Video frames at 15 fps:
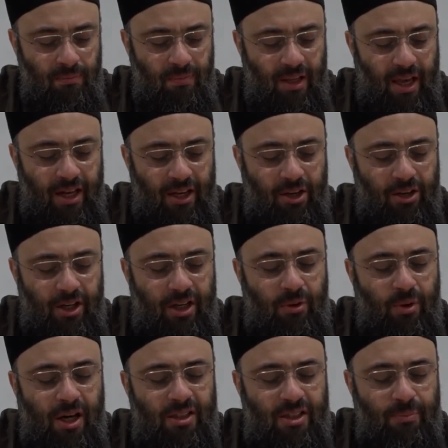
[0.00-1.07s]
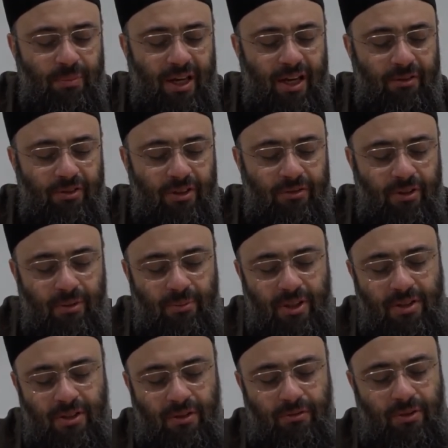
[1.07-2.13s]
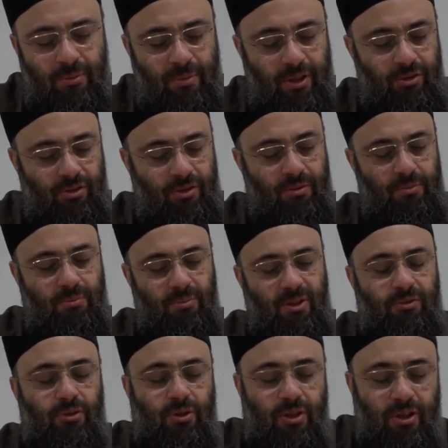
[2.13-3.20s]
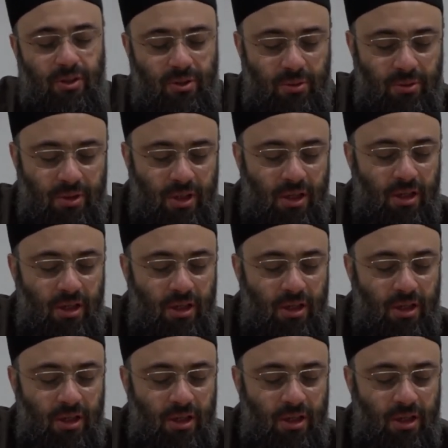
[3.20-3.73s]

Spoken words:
And you really want to benefit from this information before you